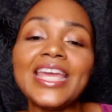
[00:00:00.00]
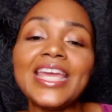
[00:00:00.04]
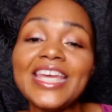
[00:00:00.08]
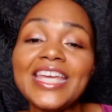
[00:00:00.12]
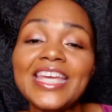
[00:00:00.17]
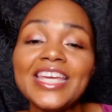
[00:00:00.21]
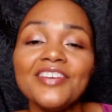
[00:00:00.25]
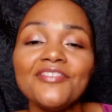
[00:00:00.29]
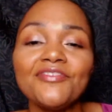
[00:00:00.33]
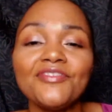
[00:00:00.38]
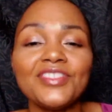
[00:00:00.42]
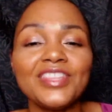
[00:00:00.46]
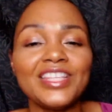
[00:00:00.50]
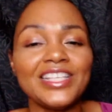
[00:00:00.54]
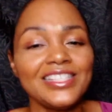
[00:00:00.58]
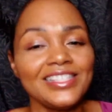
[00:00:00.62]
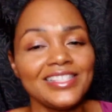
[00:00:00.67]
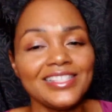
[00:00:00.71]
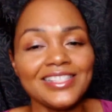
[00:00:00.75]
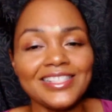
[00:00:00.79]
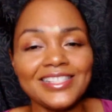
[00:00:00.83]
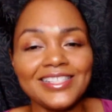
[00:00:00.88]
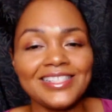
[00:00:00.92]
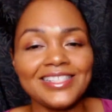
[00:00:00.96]
If
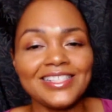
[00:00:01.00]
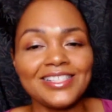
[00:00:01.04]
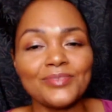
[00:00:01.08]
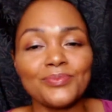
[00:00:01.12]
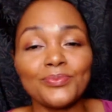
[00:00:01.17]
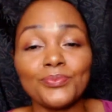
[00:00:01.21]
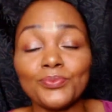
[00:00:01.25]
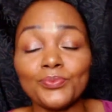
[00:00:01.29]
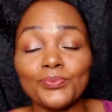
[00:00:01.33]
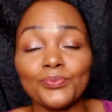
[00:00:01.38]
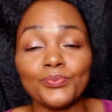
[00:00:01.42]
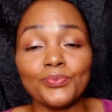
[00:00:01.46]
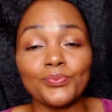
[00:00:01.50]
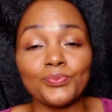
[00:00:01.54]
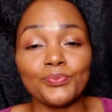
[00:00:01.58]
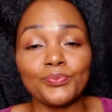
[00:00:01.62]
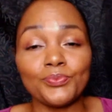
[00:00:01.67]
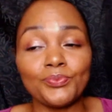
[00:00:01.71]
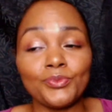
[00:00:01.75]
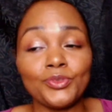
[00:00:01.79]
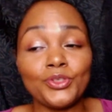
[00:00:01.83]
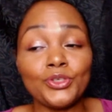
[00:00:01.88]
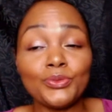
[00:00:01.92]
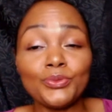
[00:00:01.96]
this is
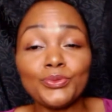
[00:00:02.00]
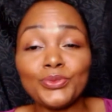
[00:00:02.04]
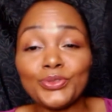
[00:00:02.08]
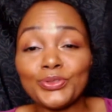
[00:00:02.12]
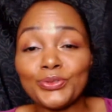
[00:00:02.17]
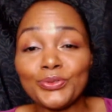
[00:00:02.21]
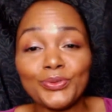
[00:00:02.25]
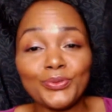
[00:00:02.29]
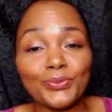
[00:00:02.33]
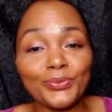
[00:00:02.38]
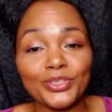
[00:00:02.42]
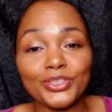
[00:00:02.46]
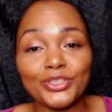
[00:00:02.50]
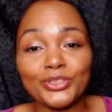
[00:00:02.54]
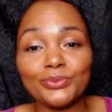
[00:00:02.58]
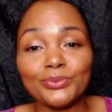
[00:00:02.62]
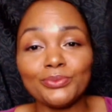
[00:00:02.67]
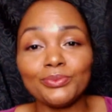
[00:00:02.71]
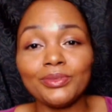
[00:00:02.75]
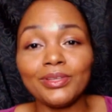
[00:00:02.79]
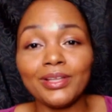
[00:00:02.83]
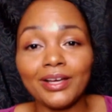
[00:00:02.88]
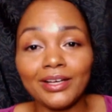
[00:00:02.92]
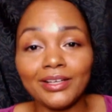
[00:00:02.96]
you doing what you
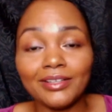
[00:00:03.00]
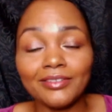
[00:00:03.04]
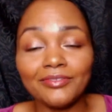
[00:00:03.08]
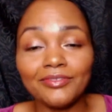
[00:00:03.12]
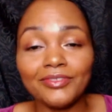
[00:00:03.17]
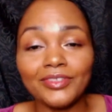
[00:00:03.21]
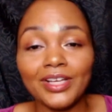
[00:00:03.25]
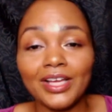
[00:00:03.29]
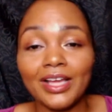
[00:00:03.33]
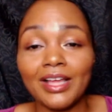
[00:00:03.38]
love,